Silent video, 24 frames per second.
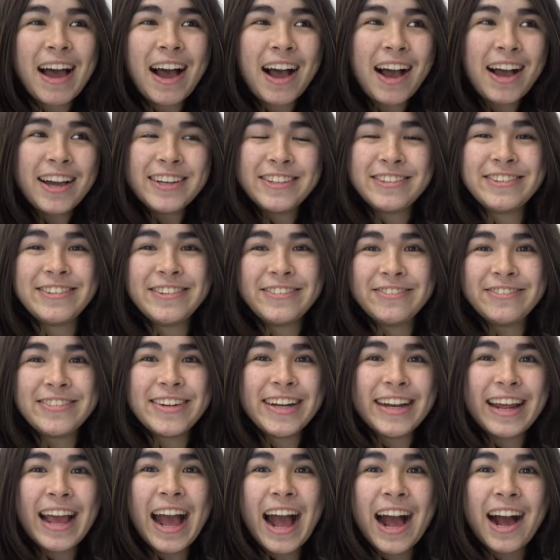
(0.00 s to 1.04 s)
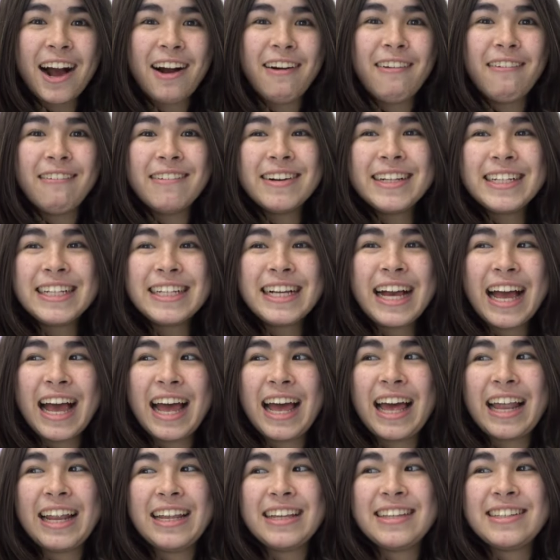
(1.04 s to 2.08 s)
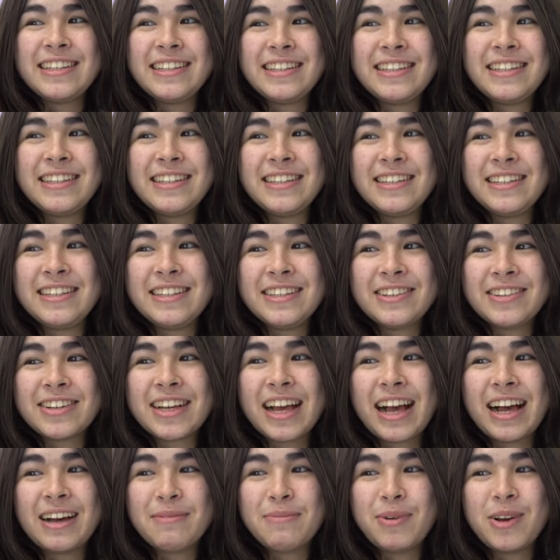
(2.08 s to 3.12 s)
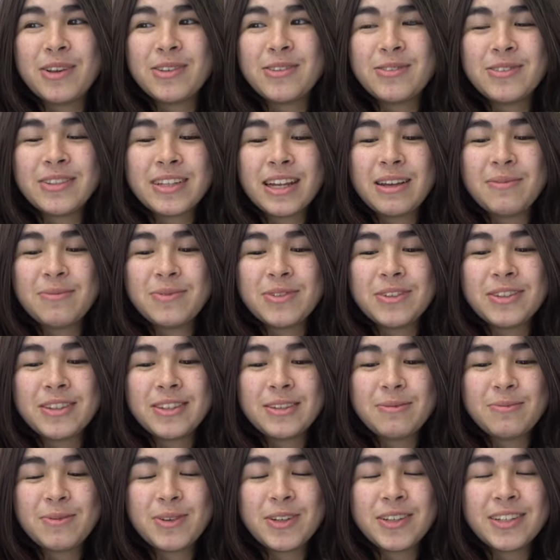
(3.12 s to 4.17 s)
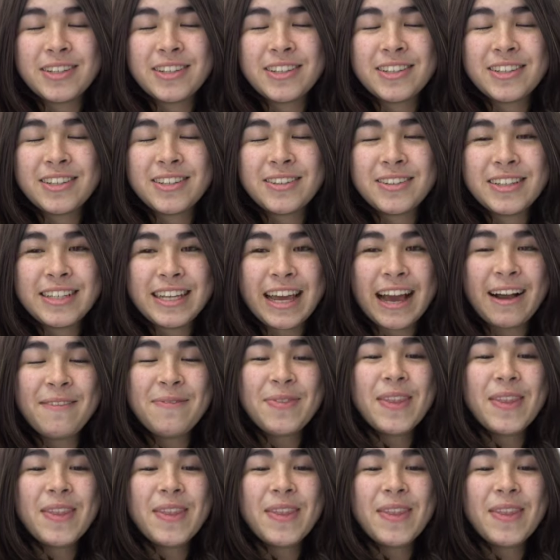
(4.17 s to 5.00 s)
I don't know really how LSE look at personal statements, but yeah,